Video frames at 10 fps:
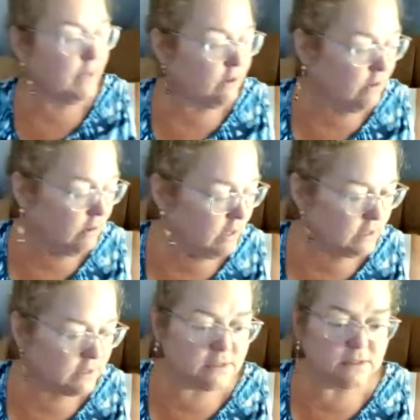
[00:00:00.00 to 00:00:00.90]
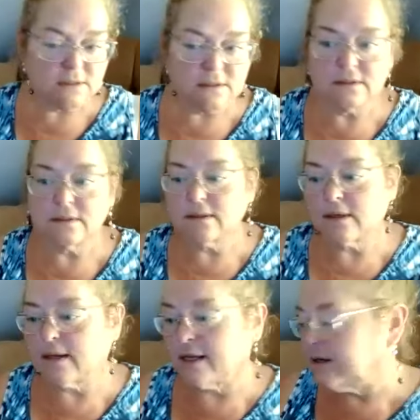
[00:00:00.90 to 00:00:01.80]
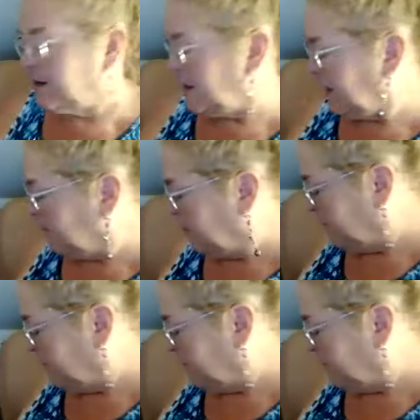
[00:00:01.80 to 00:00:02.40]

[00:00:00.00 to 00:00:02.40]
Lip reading: my cards? And they can't be